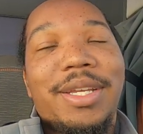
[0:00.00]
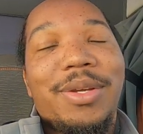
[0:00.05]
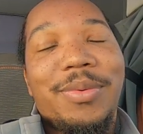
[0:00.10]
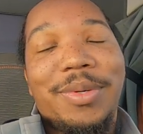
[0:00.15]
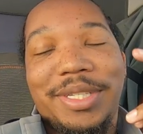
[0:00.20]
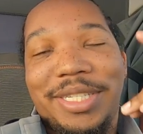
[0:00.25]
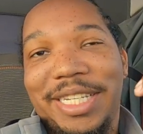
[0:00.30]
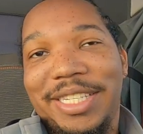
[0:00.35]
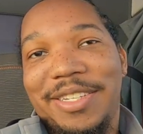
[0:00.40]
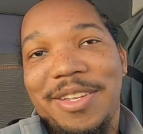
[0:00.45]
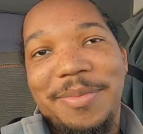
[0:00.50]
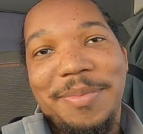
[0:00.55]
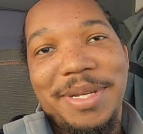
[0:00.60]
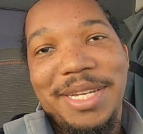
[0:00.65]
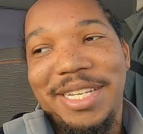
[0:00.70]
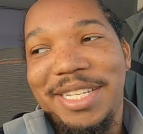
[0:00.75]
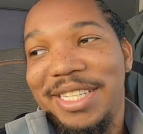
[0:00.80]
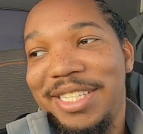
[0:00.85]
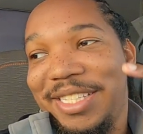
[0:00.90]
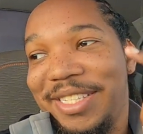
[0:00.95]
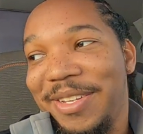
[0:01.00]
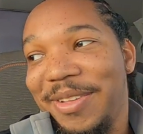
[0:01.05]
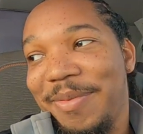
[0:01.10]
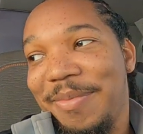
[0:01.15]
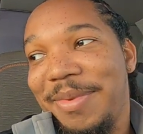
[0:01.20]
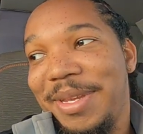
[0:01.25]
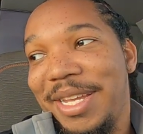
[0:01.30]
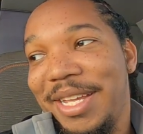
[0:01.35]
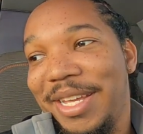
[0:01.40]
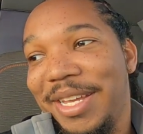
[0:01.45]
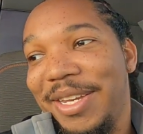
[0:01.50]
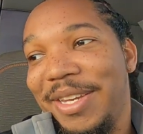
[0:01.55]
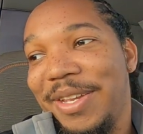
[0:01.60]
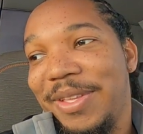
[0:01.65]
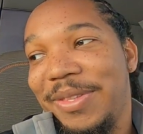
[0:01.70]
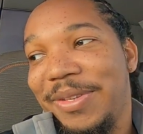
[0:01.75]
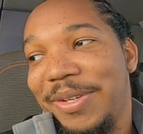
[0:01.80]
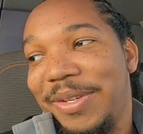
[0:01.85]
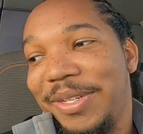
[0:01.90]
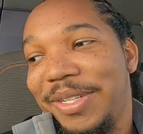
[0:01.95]
which it's gonna be
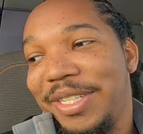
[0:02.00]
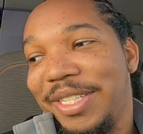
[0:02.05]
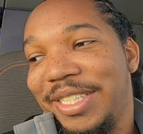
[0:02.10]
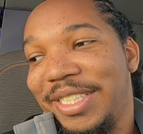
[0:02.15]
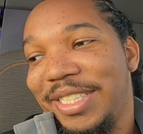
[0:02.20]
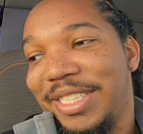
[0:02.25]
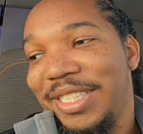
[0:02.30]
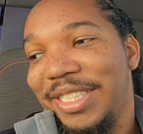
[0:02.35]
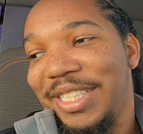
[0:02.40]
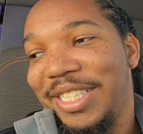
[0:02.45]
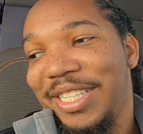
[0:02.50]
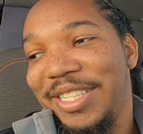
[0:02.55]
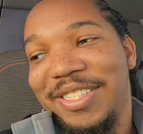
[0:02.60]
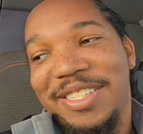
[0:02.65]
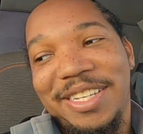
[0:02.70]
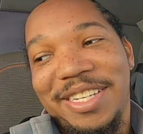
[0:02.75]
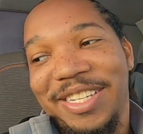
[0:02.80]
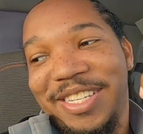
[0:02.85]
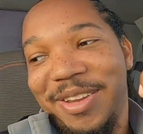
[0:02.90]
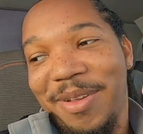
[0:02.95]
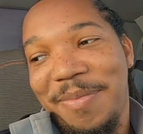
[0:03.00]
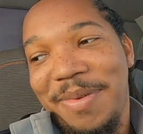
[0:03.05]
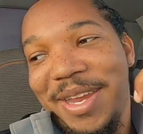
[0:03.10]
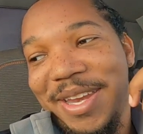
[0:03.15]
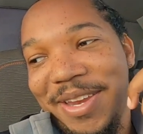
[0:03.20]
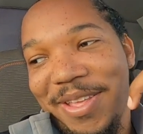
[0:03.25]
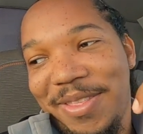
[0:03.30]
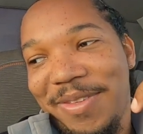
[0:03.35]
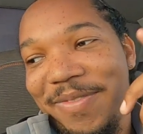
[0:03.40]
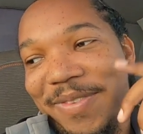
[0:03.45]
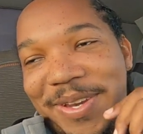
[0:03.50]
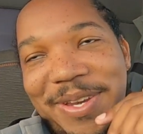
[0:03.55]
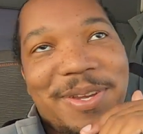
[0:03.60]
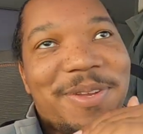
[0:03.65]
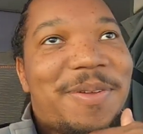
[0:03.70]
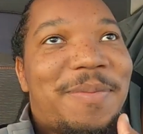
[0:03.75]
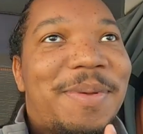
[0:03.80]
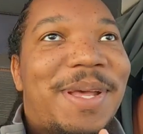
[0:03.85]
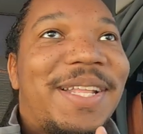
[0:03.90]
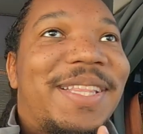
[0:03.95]
another
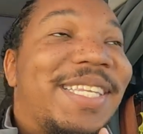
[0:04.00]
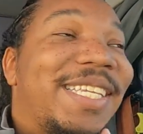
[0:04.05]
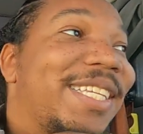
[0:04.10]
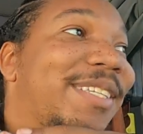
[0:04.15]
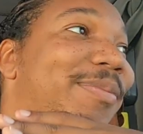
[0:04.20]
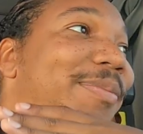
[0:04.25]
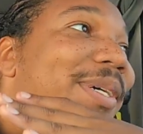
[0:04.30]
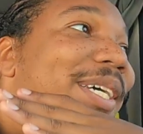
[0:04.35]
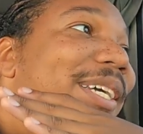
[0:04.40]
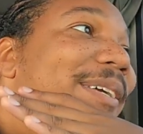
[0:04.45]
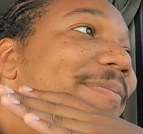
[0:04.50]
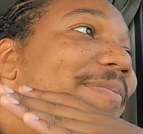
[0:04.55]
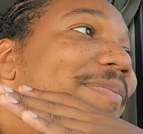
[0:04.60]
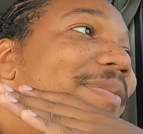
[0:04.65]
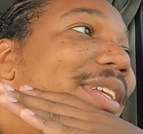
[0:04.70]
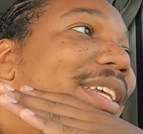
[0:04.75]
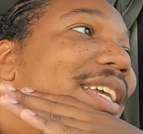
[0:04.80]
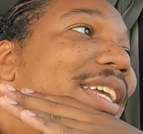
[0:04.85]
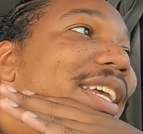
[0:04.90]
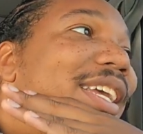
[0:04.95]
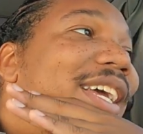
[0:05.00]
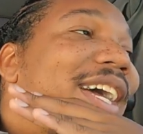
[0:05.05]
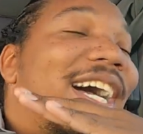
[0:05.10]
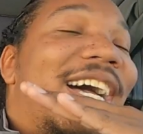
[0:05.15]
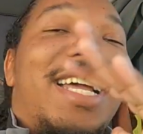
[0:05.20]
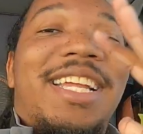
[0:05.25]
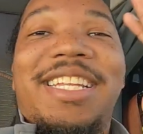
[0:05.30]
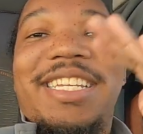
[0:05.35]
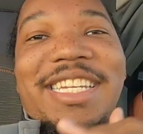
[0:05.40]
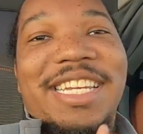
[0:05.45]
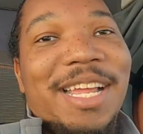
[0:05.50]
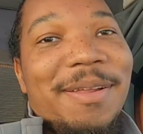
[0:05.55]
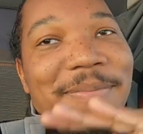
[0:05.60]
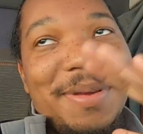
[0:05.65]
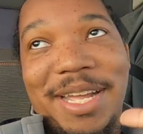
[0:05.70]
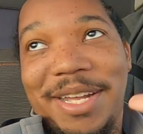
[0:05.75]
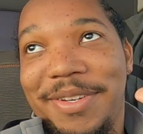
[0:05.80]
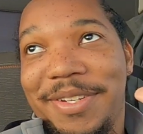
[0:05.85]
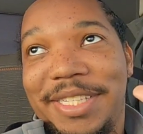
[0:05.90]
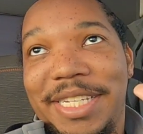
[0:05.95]
video about this, but I'm
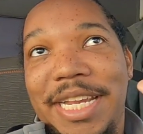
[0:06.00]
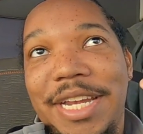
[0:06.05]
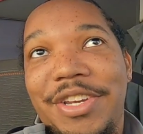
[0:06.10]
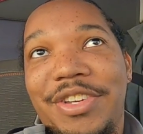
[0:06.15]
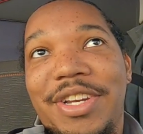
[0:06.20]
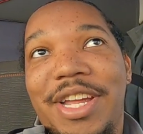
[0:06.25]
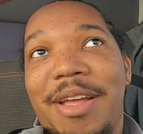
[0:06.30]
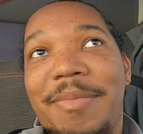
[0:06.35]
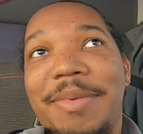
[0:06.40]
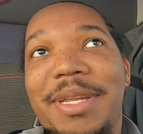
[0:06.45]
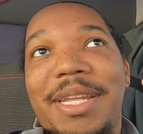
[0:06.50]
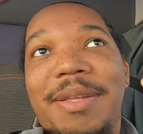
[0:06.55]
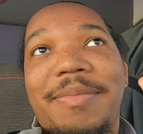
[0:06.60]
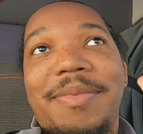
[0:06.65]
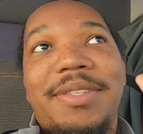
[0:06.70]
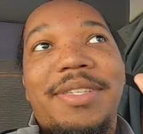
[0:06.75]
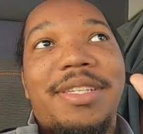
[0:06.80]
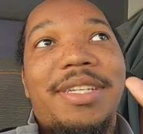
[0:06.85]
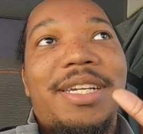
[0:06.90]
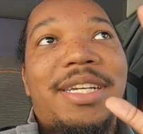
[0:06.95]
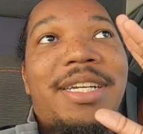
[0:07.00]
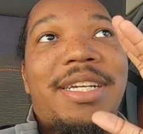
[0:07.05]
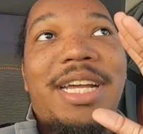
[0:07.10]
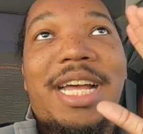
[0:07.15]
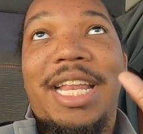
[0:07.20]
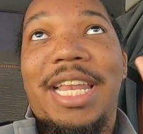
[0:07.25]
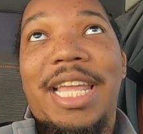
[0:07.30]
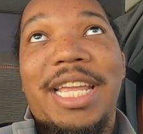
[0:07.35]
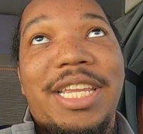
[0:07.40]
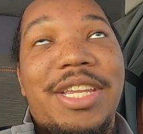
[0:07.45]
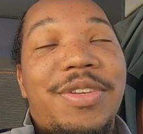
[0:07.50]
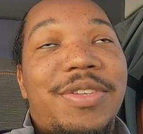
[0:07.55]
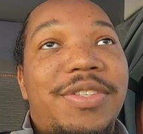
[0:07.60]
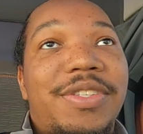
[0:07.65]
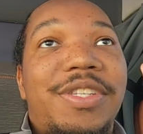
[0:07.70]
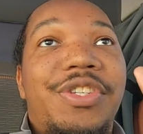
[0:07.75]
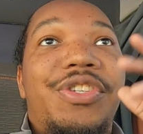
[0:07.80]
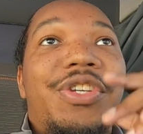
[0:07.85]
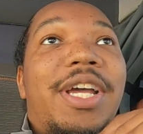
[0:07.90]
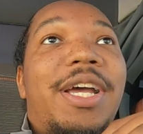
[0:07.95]
not gonna say any shop names. I like
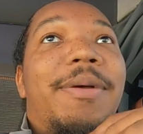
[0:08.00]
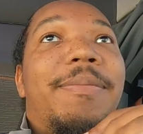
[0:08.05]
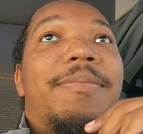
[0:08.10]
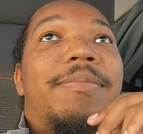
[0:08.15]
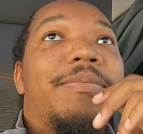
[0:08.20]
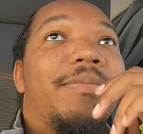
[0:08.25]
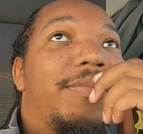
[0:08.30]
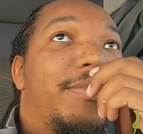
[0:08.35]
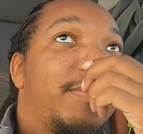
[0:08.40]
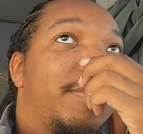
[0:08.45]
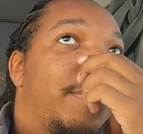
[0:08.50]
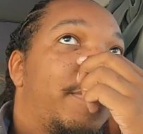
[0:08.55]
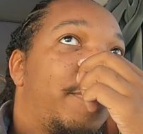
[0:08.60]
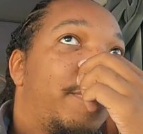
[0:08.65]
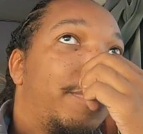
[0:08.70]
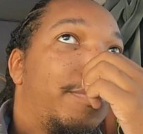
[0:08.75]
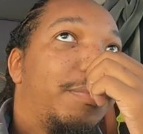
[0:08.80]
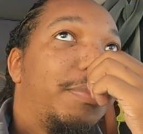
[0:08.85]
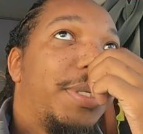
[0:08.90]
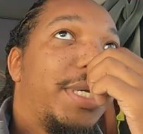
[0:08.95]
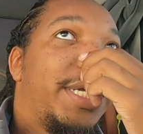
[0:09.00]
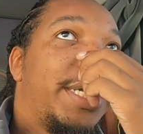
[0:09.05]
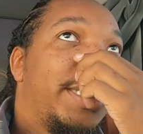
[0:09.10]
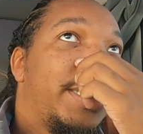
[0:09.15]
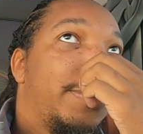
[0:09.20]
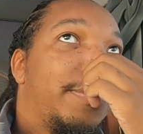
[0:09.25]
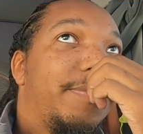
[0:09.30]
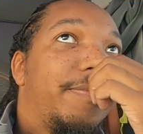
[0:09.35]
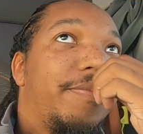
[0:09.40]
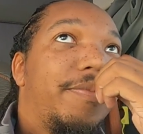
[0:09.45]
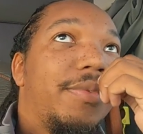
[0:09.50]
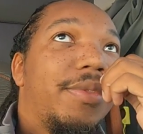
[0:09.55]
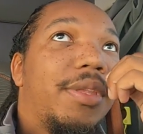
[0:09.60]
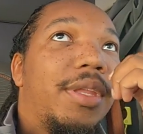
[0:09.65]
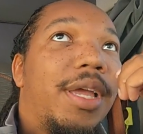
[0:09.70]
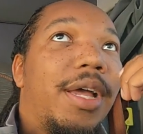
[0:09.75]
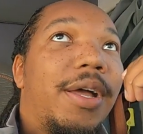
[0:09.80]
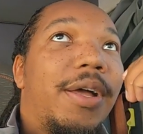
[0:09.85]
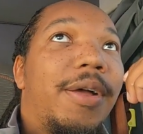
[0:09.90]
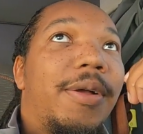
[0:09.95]
using the shop, but
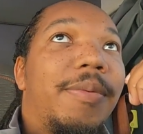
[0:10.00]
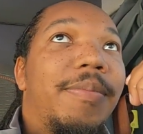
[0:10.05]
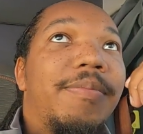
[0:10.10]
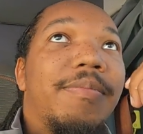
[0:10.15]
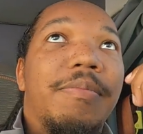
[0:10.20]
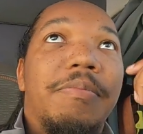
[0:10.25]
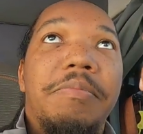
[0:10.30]
I